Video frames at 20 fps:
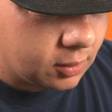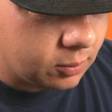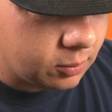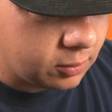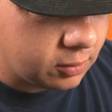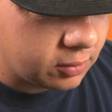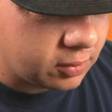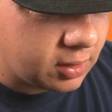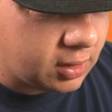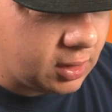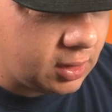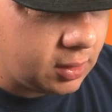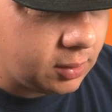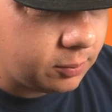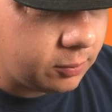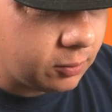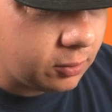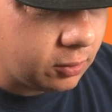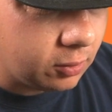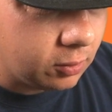We'll just
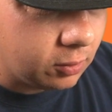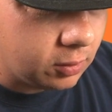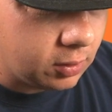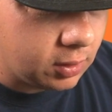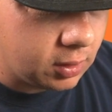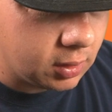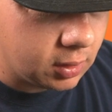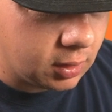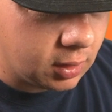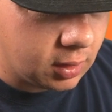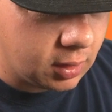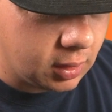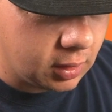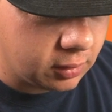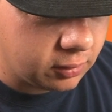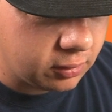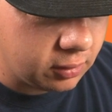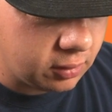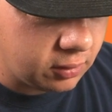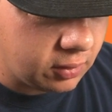keep doing
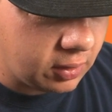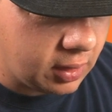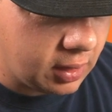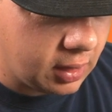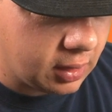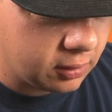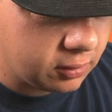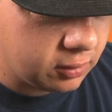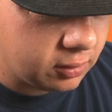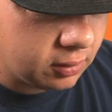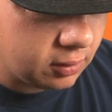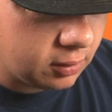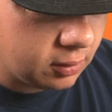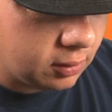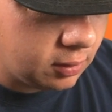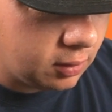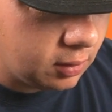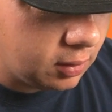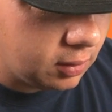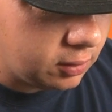X attacks
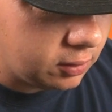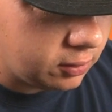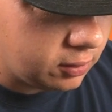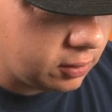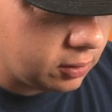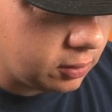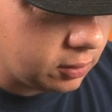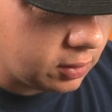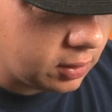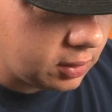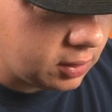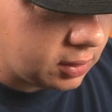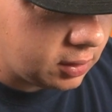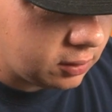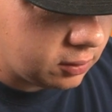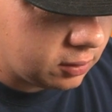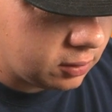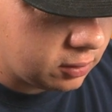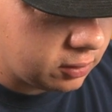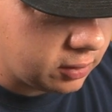until they
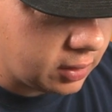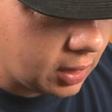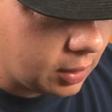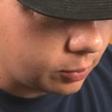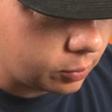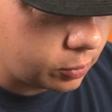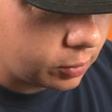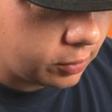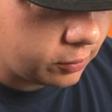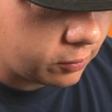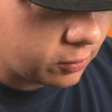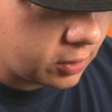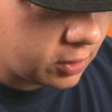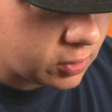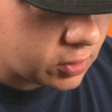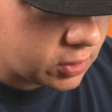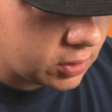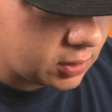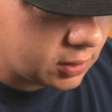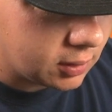stop
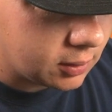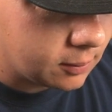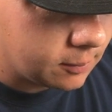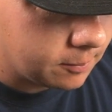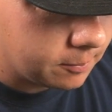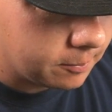refreshing.